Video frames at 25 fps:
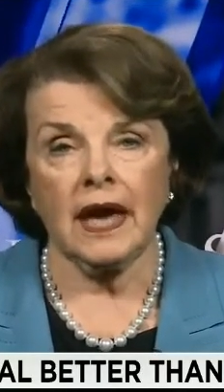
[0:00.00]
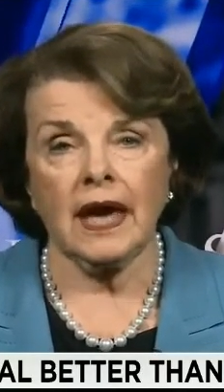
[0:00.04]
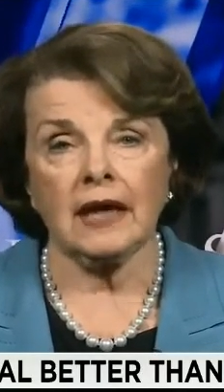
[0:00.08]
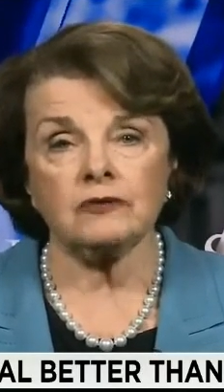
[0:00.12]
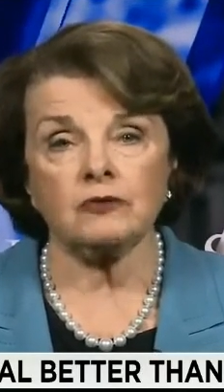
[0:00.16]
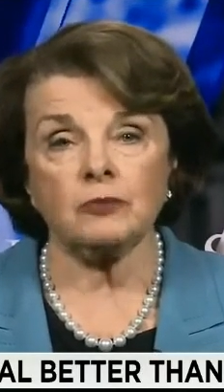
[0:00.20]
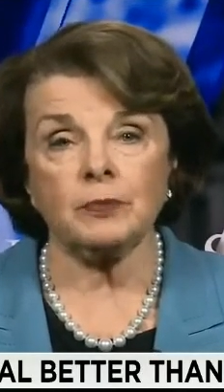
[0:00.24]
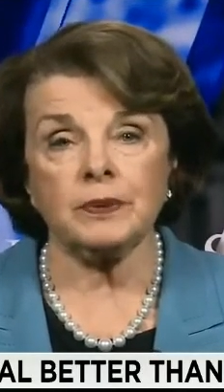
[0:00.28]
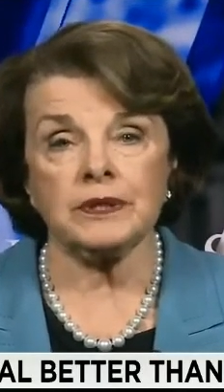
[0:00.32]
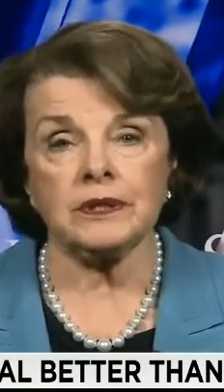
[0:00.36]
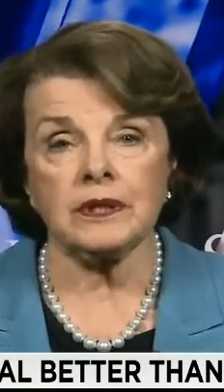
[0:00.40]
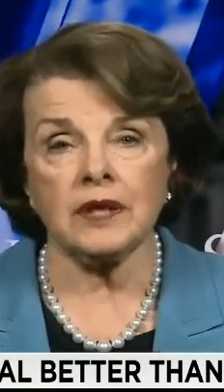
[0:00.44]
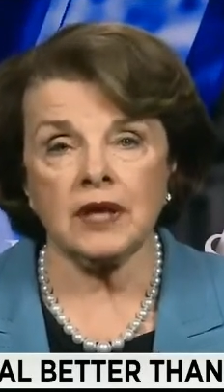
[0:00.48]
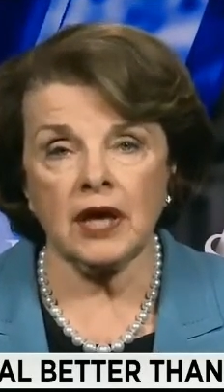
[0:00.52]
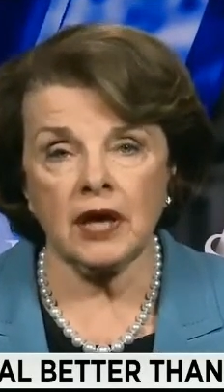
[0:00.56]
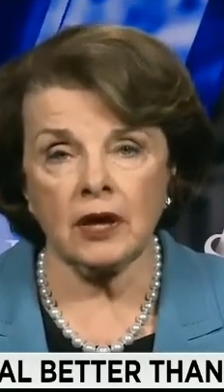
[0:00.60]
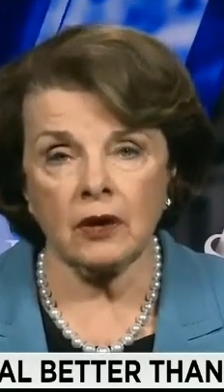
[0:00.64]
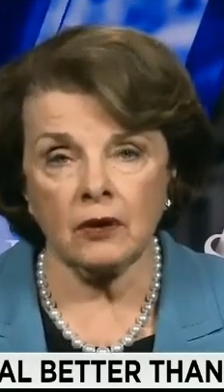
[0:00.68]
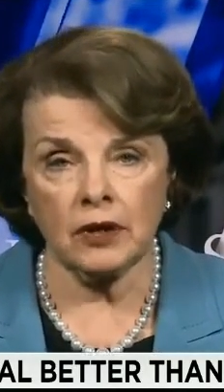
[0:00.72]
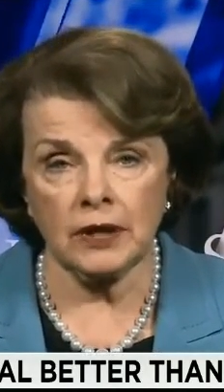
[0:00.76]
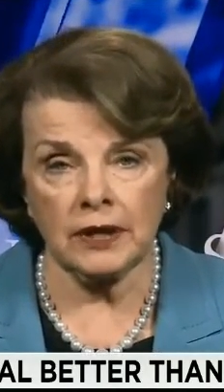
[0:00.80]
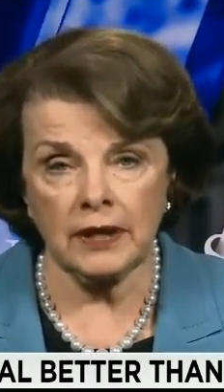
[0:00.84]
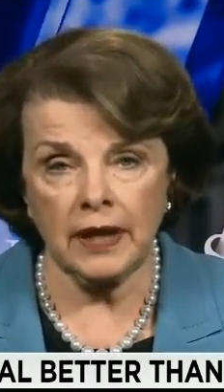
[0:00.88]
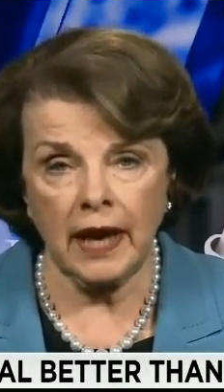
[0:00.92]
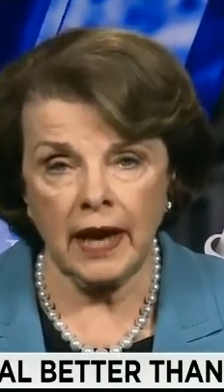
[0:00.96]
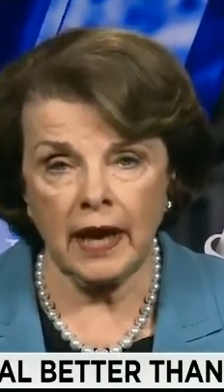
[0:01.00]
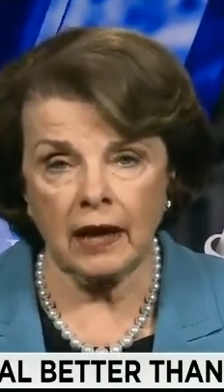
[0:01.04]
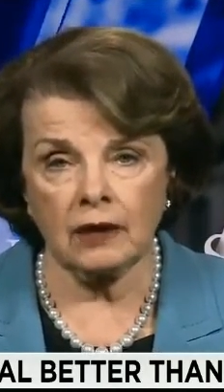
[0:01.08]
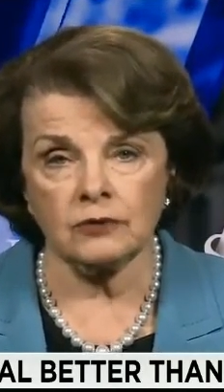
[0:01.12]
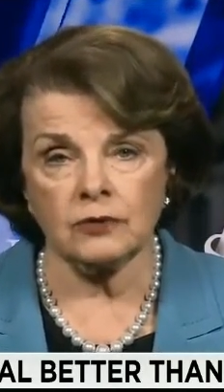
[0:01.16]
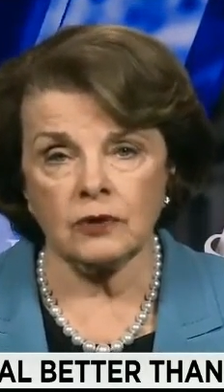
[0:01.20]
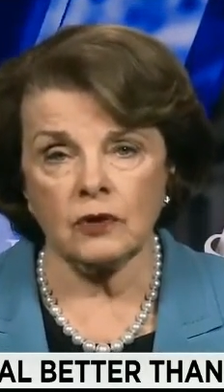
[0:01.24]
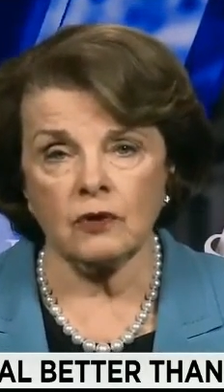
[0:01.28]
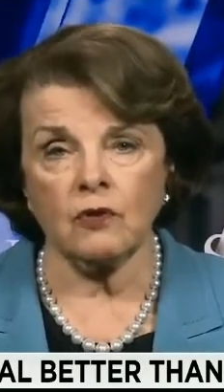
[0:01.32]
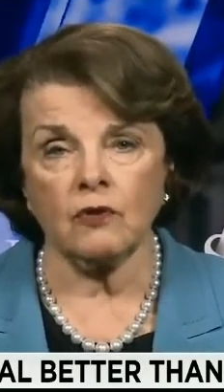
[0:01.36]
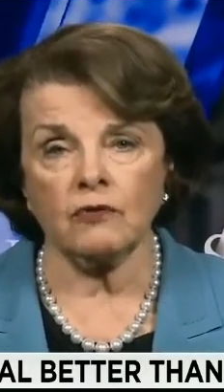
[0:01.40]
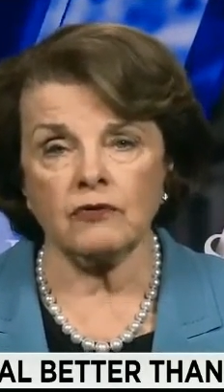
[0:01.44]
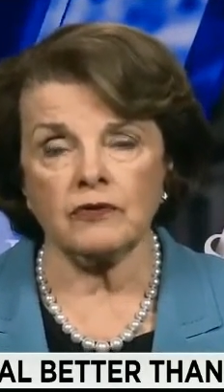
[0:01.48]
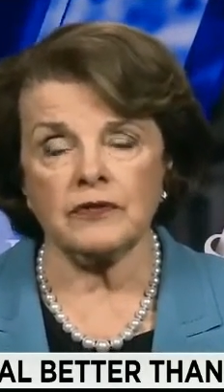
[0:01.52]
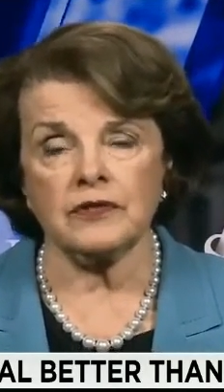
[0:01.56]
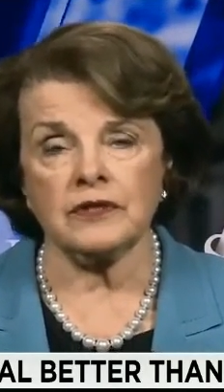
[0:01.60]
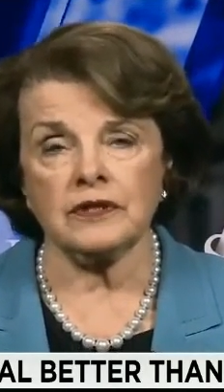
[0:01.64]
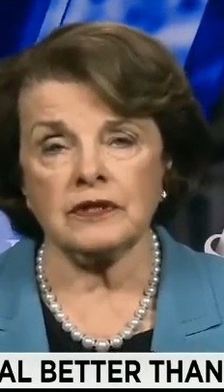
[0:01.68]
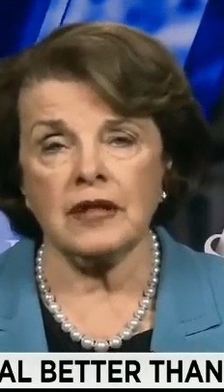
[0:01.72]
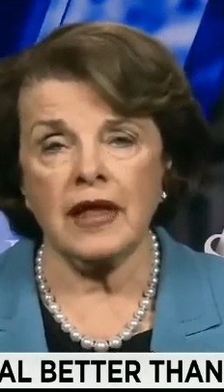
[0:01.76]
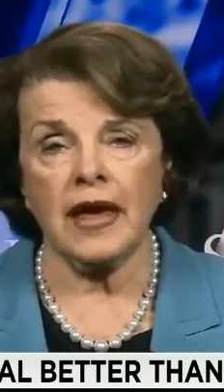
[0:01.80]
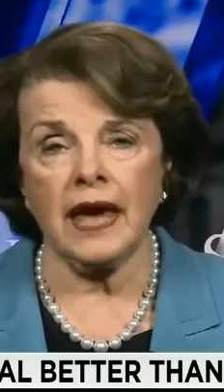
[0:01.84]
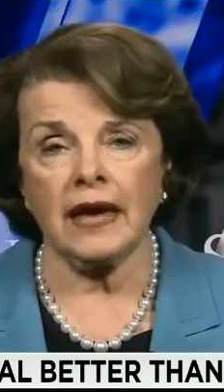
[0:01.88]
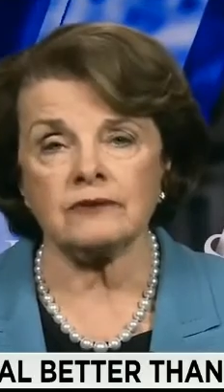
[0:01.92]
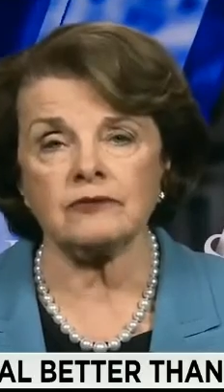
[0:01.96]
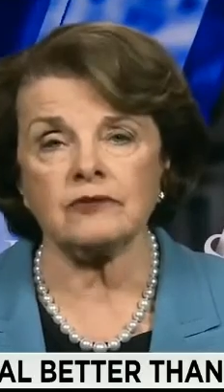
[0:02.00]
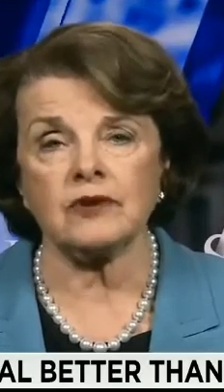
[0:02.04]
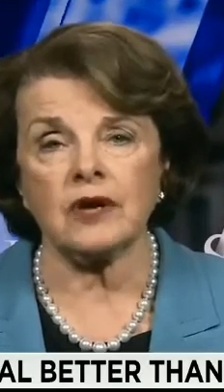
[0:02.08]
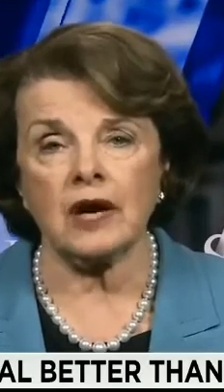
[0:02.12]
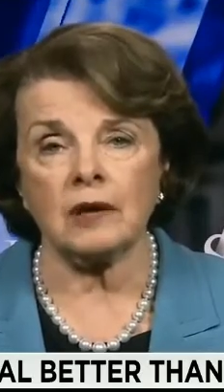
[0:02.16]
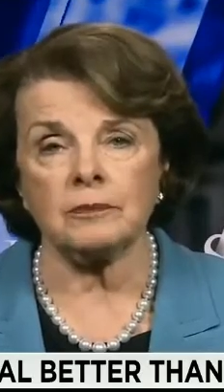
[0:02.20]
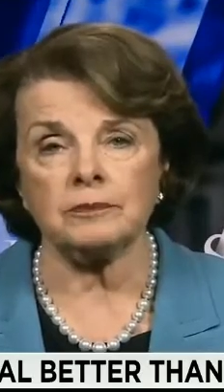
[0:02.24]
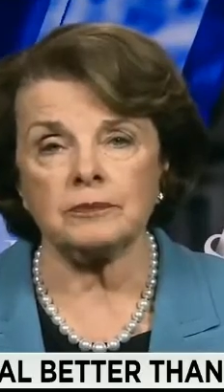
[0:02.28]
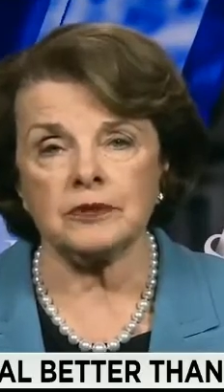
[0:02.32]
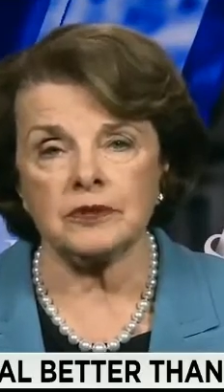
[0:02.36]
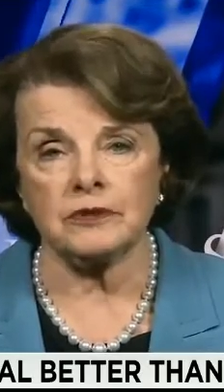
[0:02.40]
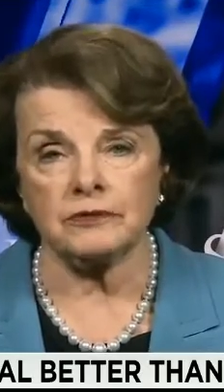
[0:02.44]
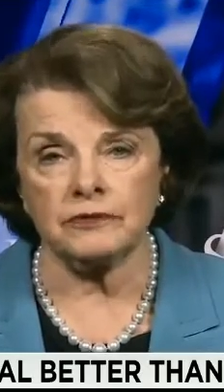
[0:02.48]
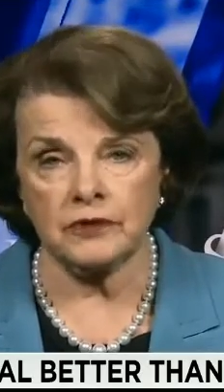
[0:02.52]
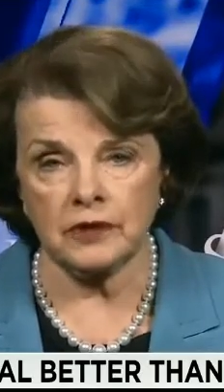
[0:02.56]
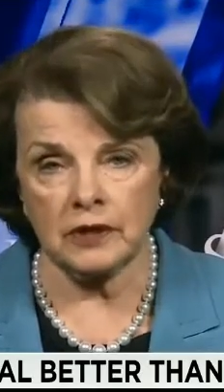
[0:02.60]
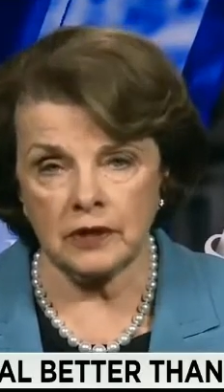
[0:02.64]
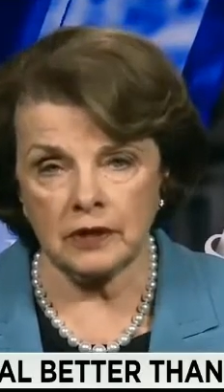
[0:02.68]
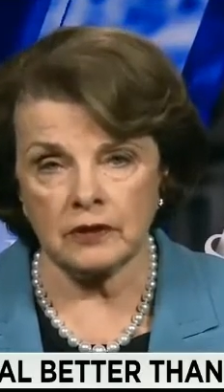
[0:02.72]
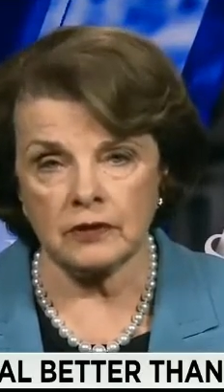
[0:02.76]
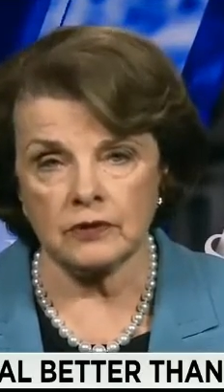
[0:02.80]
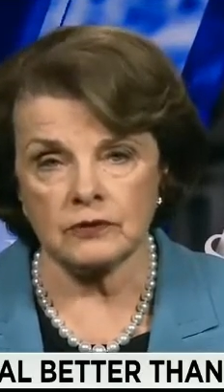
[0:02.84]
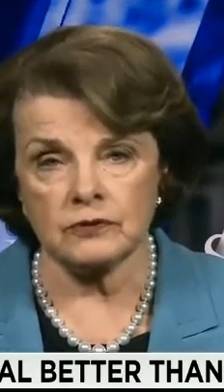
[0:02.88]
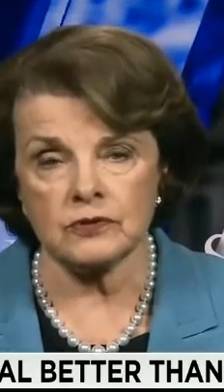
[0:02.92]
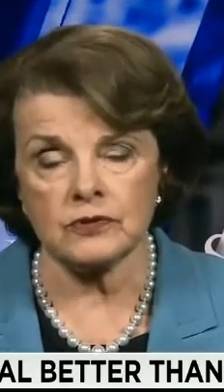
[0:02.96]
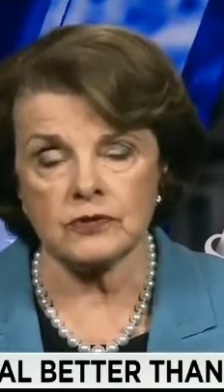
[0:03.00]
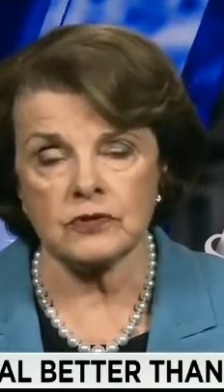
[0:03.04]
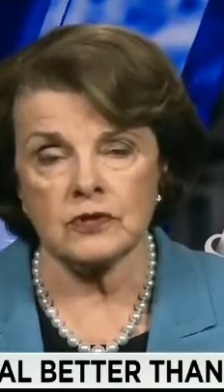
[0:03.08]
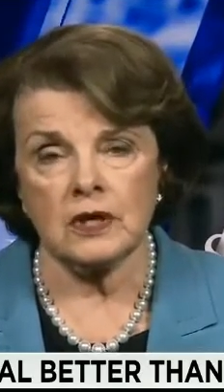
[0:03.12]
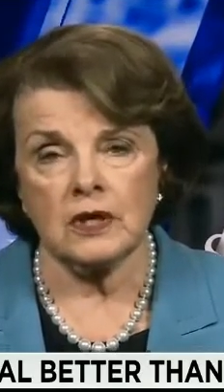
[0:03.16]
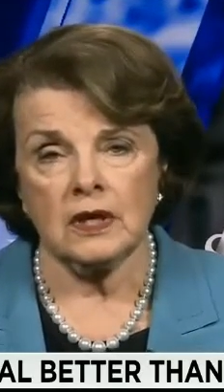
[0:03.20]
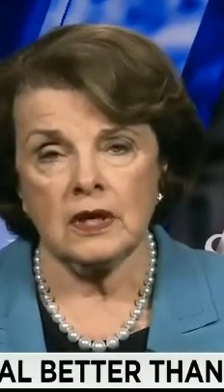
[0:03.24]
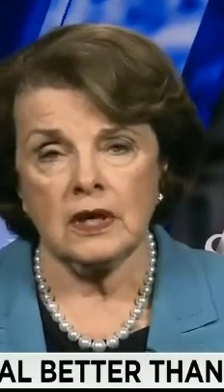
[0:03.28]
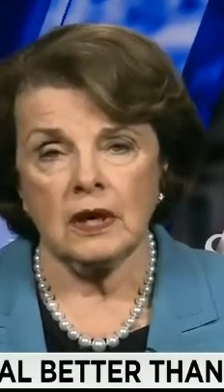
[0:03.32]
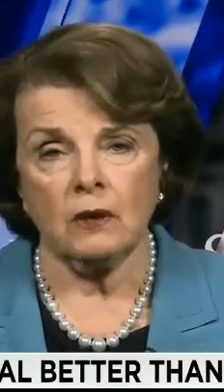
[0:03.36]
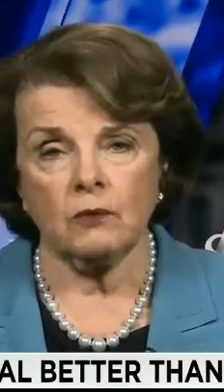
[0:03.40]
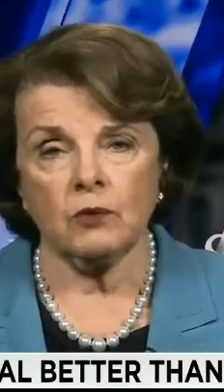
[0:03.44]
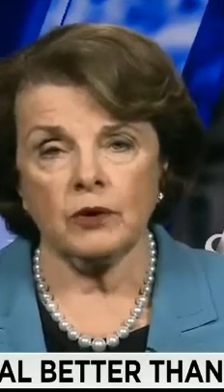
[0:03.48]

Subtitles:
has been carried out over the last couple of years